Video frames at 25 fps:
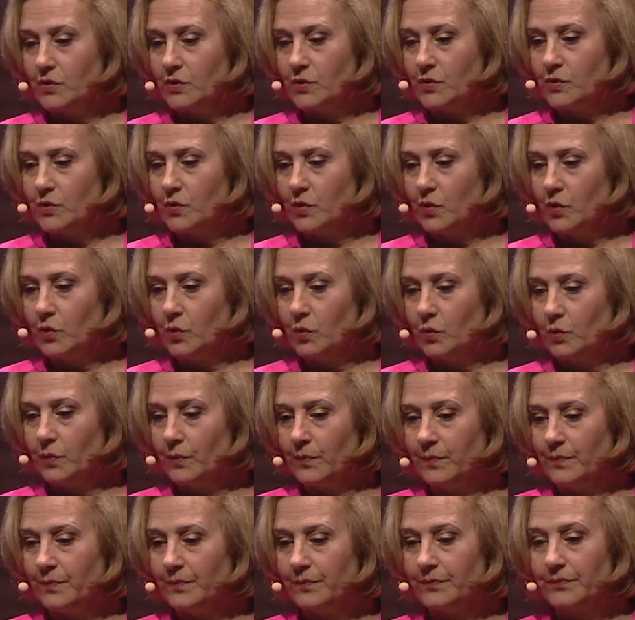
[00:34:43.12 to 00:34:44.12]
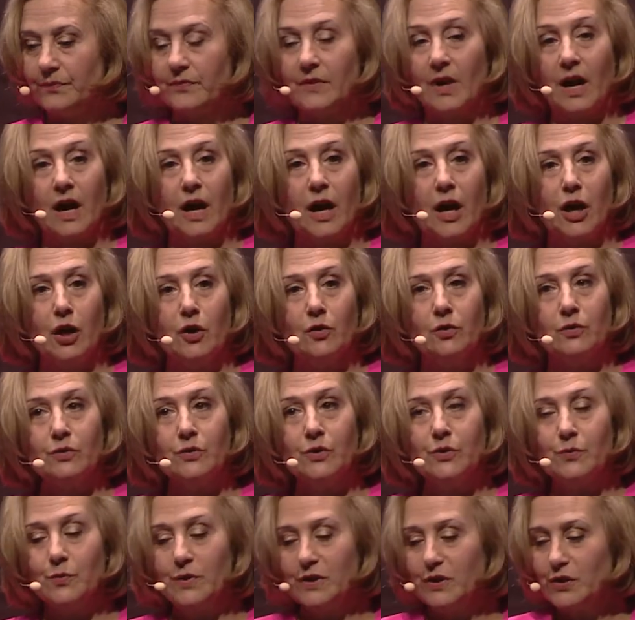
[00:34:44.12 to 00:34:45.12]
So, how
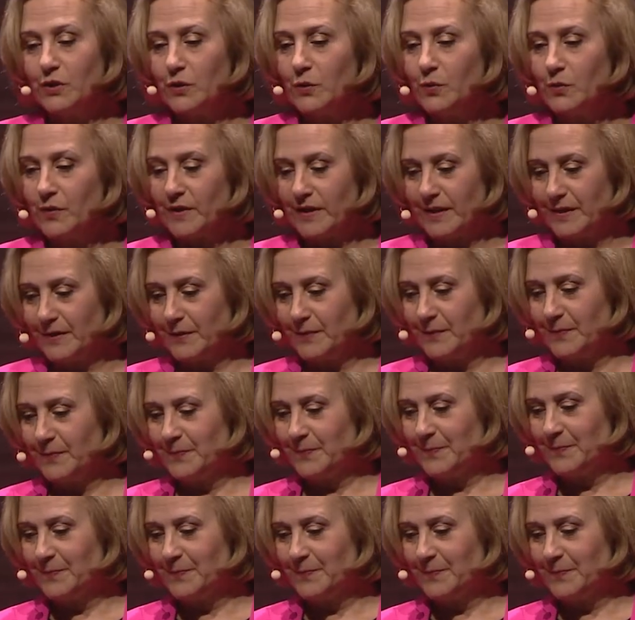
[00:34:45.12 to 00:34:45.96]
do we do then?